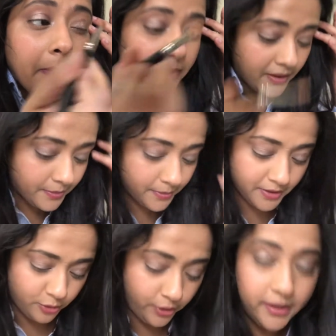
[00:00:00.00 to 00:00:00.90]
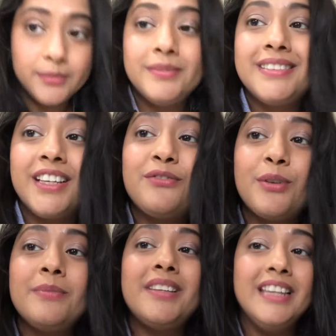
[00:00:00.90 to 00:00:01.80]
Yeah, people are right. Start
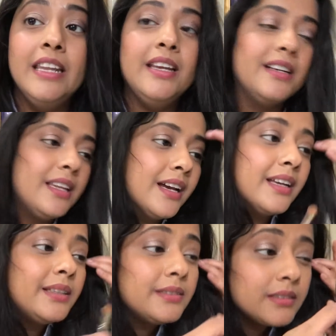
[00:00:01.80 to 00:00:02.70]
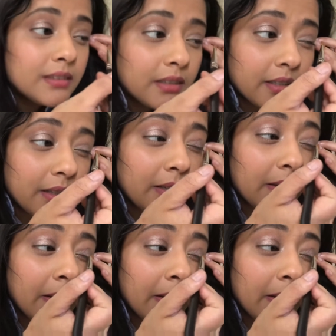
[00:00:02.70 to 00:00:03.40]
from near the eye. So they...